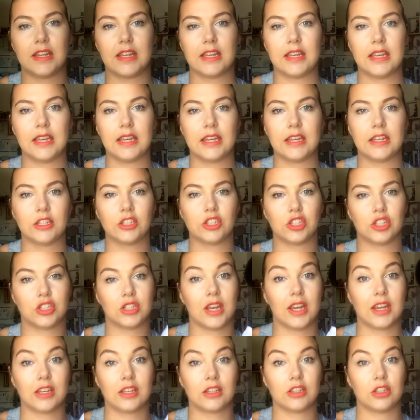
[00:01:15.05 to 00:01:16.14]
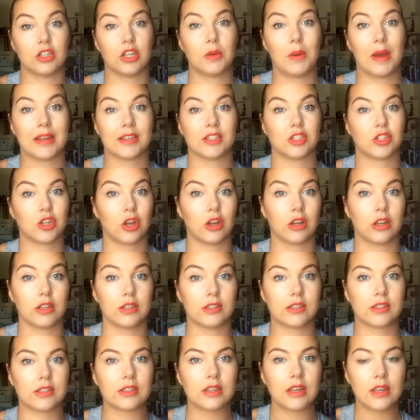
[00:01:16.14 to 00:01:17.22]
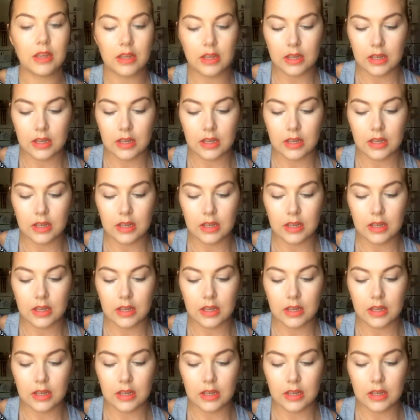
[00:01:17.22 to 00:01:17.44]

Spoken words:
each in US dollars.